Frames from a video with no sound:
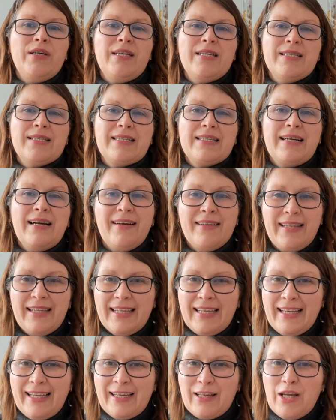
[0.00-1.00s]
is cuddly.
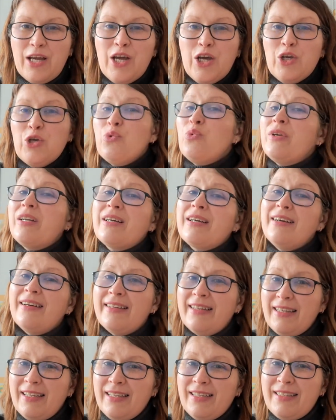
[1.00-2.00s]
Like you want to
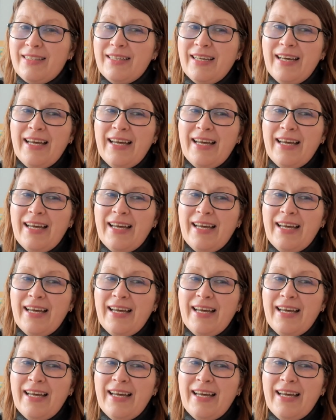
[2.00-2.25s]
cuddle it.